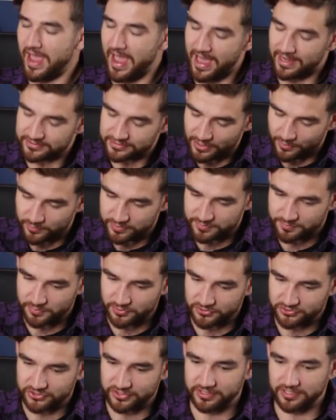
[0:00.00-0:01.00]
As I was
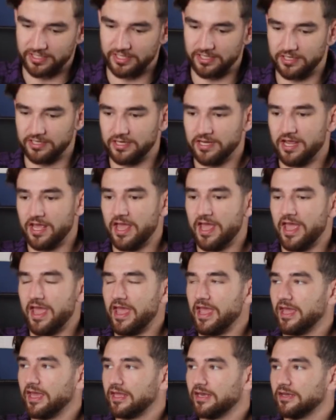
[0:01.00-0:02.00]
pushing in,
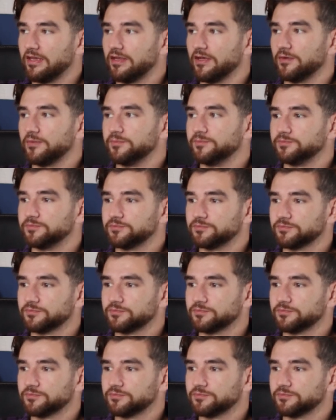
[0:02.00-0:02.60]
and um,